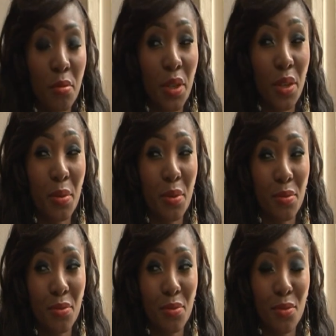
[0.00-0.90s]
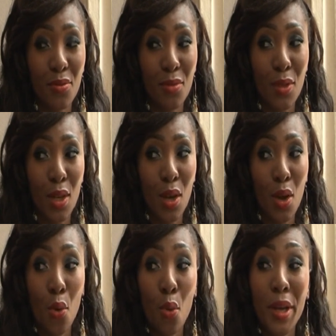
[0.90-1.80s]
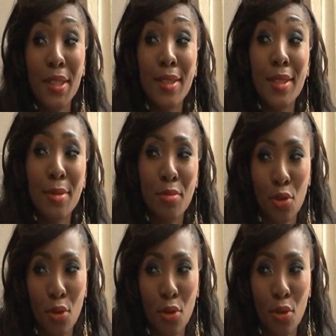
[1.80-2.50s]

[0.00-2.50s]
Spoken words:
Hey, we're in deep